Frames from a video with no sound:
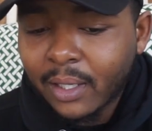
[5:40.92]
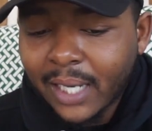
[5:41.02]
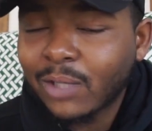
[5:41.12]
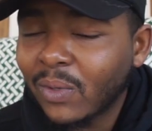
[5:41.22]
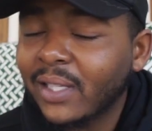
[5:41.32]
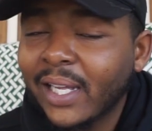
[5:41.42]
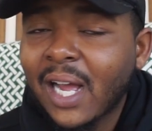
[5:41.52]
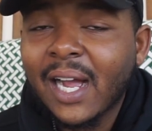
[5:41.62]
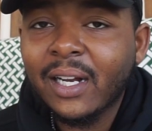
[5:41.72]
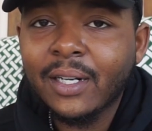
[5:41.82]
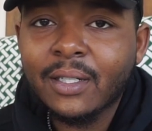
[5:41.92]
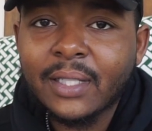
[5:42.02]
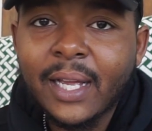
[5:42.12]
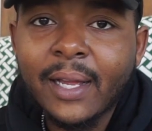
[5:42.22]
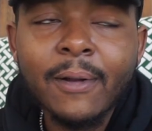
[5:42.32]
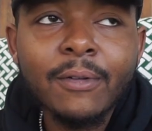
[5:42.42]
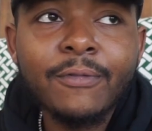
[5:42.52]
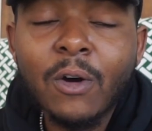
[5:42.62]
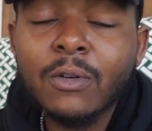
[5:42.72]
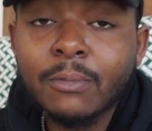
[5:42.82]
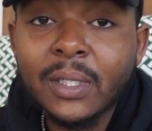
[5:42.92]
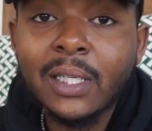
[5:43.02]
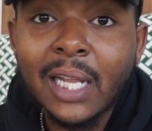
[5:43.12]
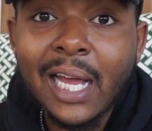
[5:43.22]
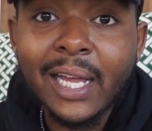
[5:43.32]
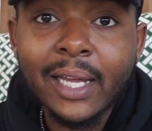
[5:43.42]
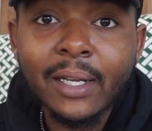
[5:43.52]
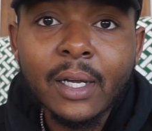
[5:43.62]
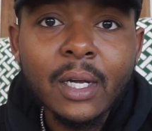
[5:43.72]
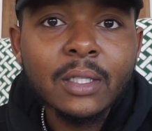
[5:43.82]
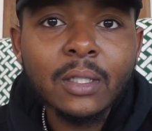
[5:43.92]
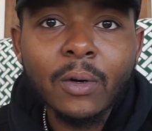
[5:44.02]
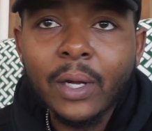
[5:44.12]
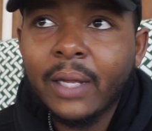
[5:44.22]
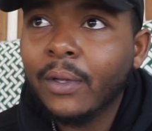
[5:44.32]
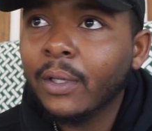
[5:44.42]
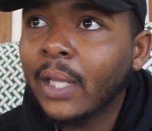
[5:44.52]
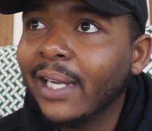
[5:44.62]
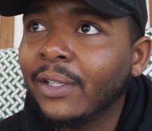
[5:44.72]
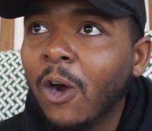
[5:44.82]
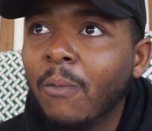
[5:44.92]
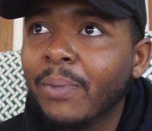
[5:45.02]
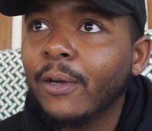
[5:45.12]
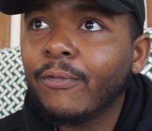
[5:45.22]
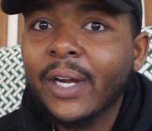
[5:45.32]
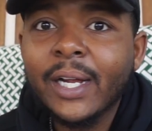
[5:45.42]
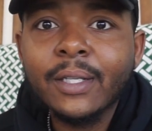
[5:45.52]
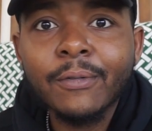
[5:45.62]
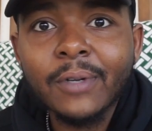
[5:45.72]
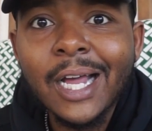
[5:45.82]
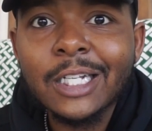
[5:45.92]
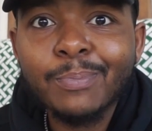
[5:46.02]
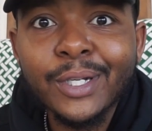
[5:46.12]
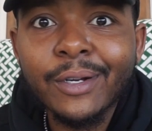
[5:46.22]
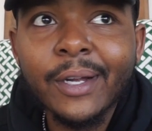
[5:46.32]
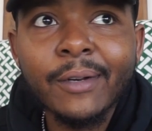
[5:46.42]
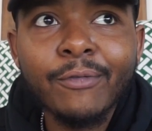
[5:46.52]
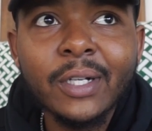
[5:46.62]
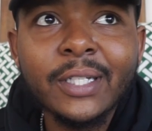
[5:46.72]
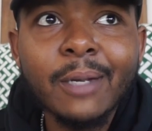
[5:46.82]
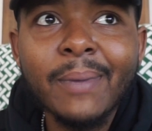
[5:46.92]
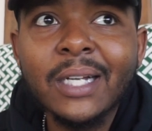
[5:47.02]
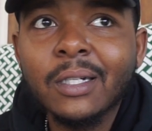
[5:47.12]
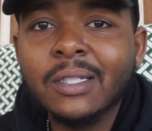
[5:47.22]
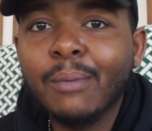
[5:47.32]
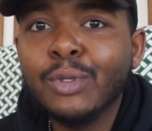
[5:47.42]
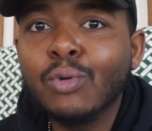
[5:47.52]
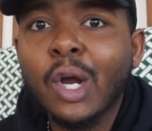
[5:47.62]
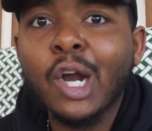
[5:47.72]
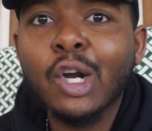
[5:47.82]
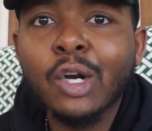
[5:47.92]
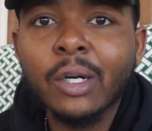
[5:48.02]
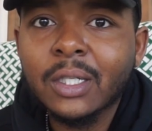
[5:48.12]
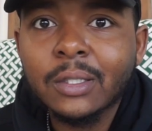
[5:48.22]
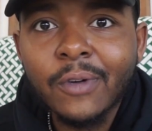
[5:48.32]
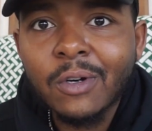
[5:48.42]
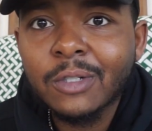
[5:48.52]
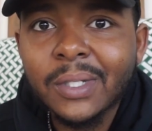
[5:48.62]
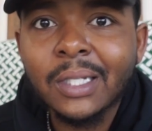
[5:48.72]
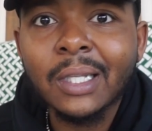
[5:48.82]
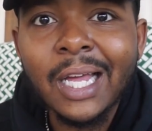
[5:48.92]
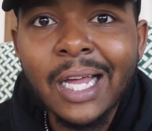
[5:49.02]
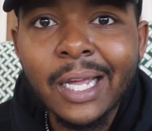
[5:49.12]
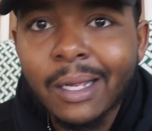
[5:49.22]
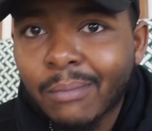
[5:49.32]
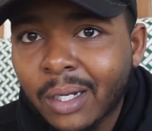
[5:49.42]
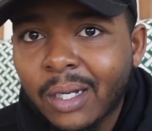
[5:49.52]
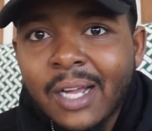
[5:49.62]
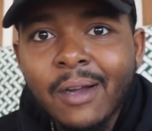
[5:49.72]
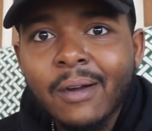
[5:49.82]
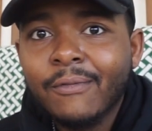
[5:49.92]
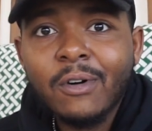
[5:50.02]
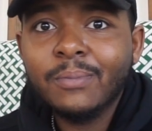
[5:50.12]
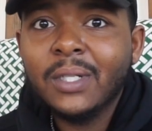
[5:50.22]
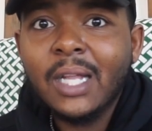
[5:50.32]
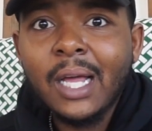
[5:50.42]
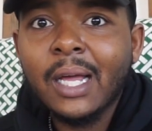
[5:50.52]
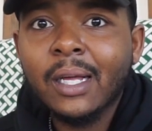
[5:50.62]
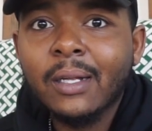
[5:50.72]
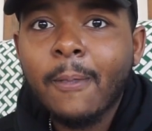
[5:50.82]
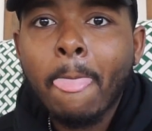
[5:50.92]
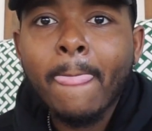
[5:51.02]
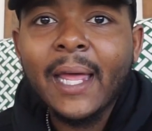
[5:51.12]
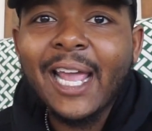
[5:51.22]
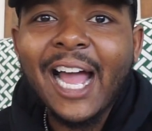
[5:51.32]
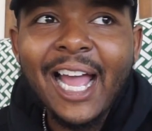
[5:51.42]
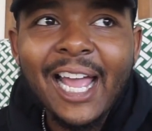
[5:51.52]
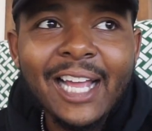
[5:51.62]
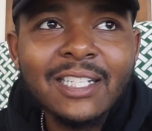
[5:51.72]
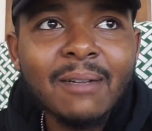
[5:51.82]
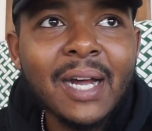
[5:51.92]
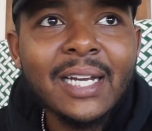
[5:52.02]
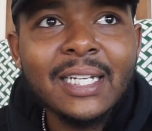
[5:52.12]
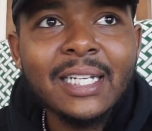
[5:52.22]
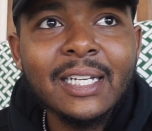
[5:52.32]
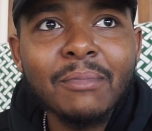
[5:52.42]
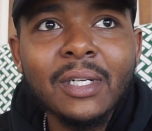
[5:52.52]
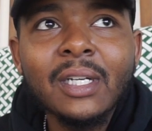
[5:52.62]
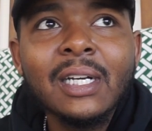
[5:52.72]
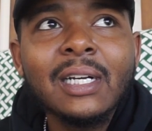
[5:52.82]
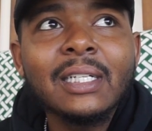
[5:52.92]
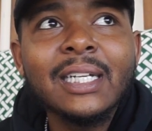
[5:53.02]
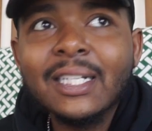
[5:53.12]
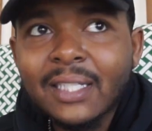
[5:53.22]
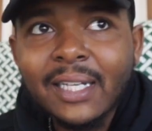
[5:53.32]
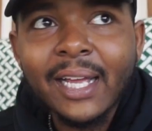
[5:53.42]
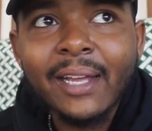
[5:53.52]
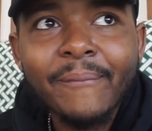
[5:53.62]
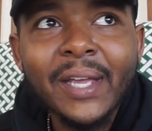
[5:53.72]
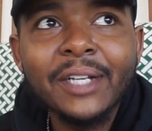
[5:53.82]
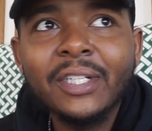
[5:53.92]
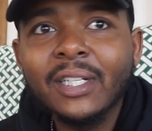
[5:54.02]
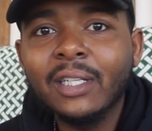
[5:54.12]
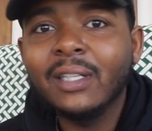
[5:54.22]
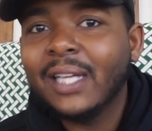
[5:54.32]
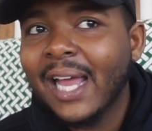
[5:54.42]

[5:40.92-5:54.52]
that's one thing y'all gotta understand. Folks be lying. So, like, don't be afraid to fly Spirit and Frontier based on something you heard, cause folks be lying, bro. Folks be lying. Like, I had somebody DM me yesterday, and she literally